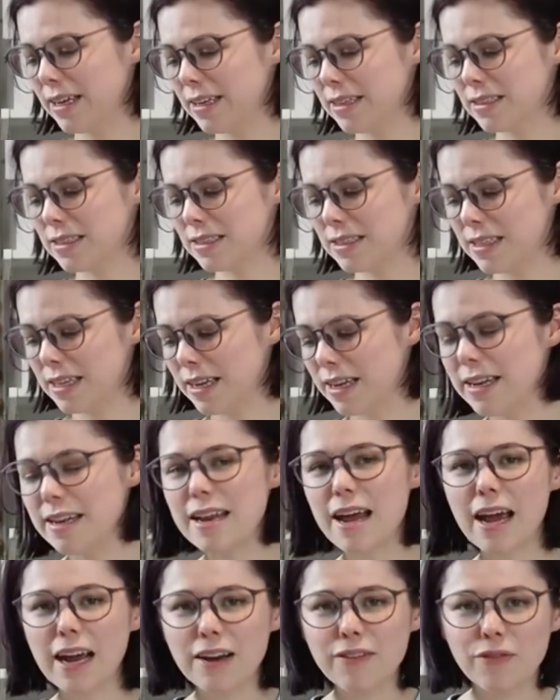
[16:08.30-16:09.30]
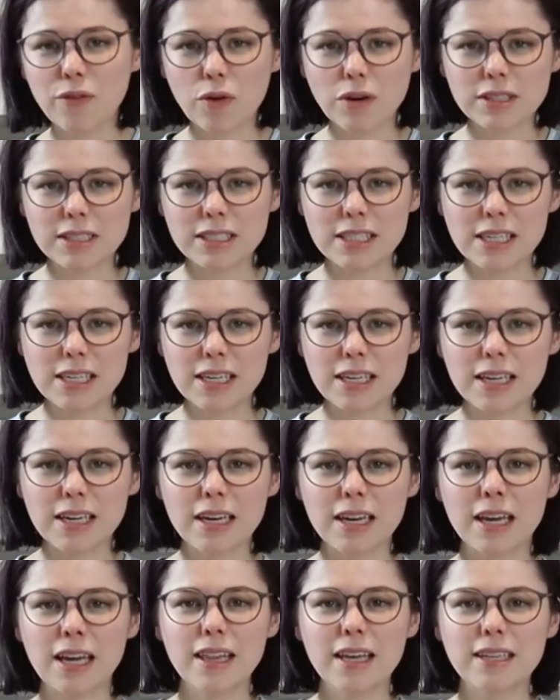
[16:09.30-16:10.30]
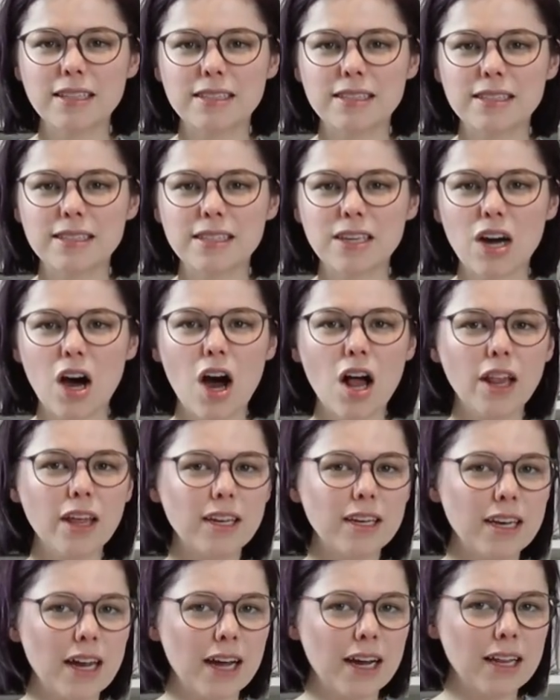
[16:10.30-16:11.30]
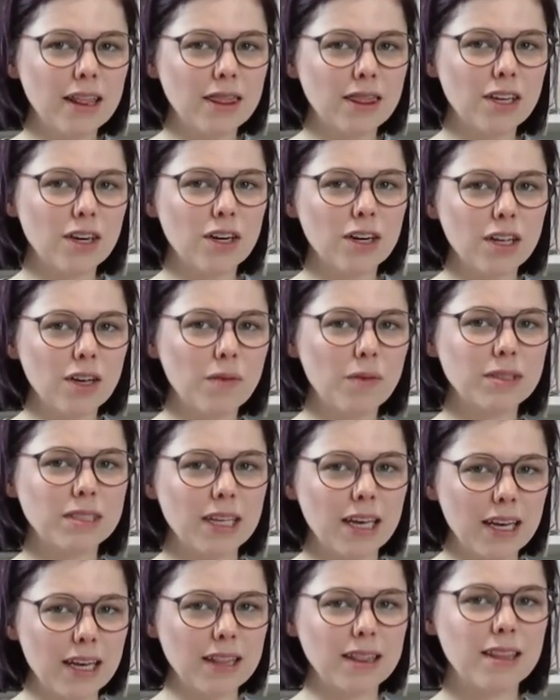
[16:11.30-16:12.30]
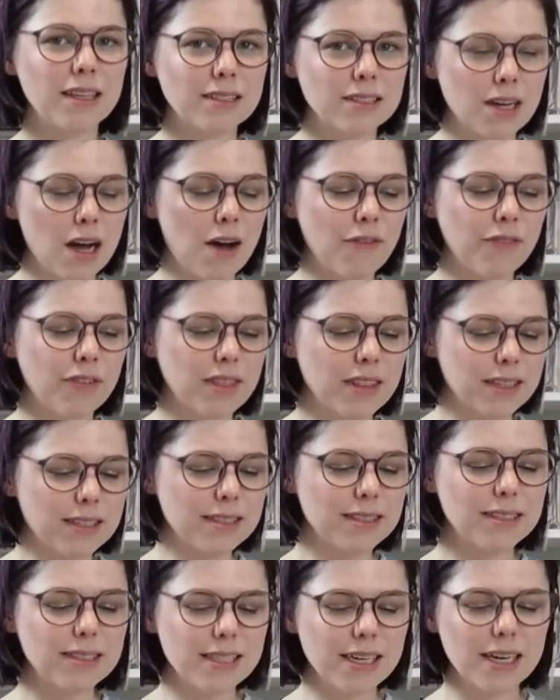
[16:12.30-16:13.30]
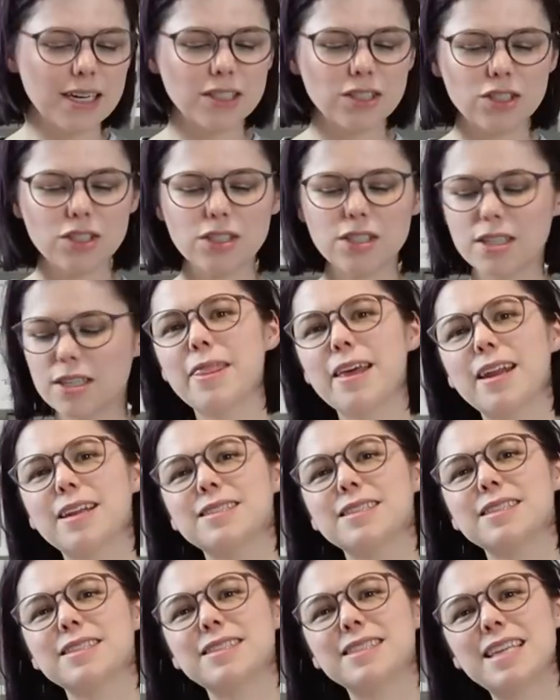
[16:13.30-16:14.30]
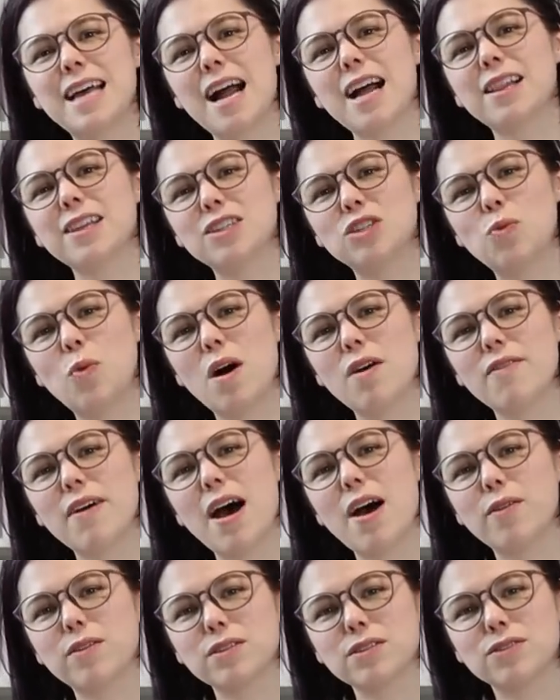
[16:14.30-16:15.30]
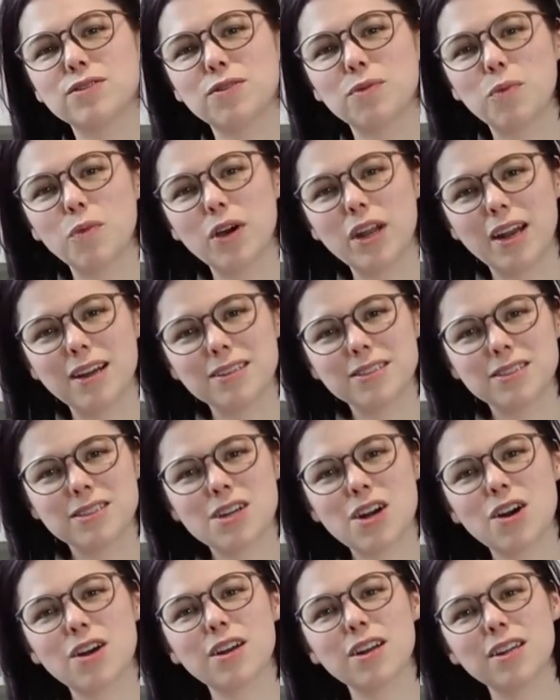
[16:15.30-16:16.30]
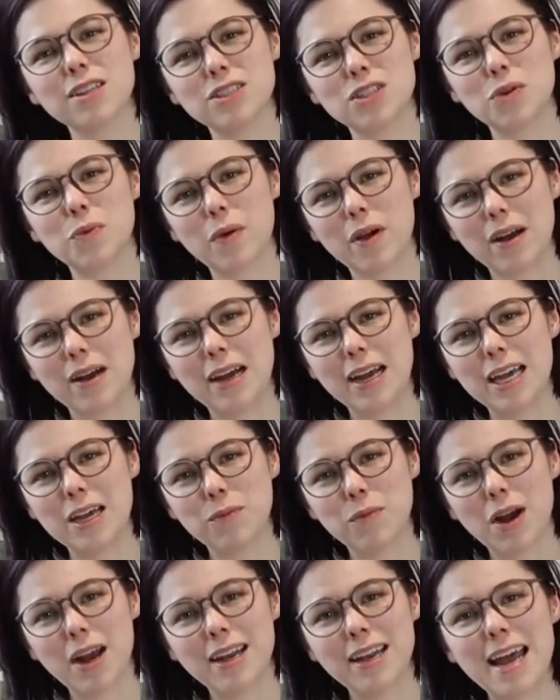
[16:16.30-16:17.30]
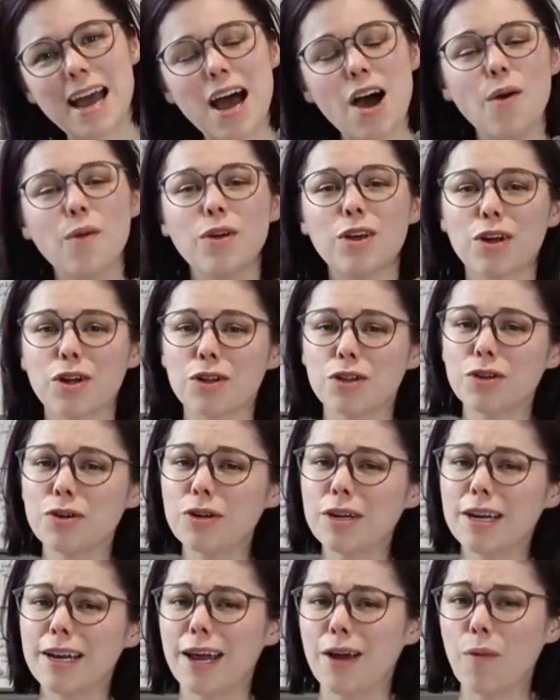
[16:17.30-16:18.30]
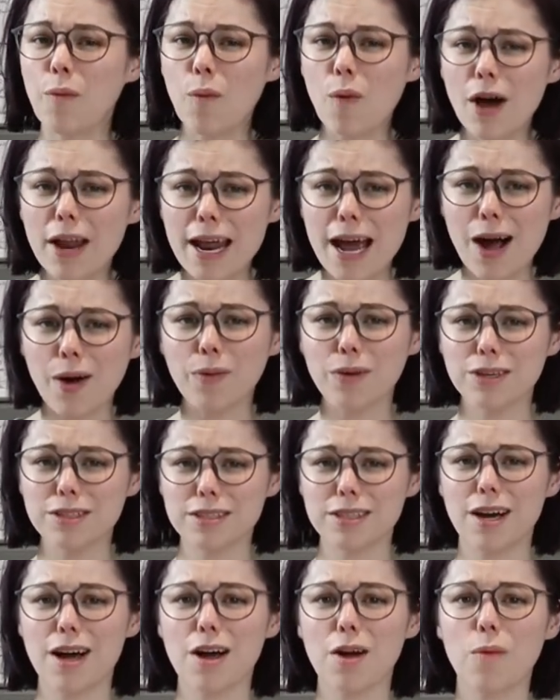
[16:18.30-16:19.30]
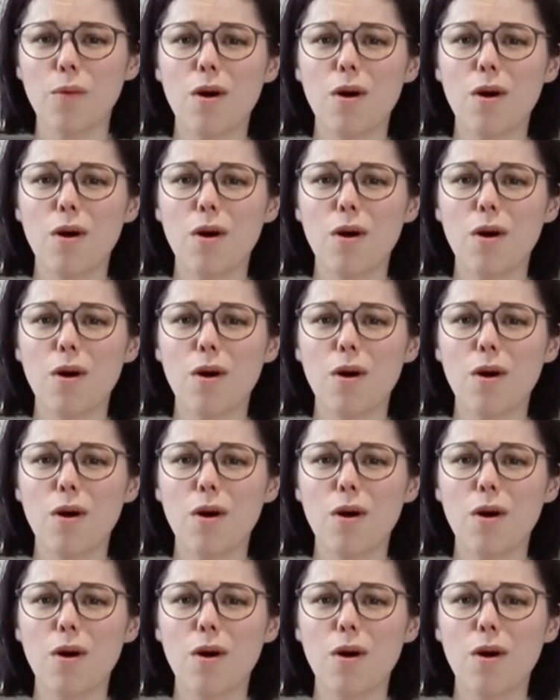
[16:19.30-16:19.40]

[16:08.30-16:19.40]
is 9:14. Let's call it 9:30 once I get this off and this stitched. That is exactly 12 hours from when I started to where I am right now, including a 1-hour dog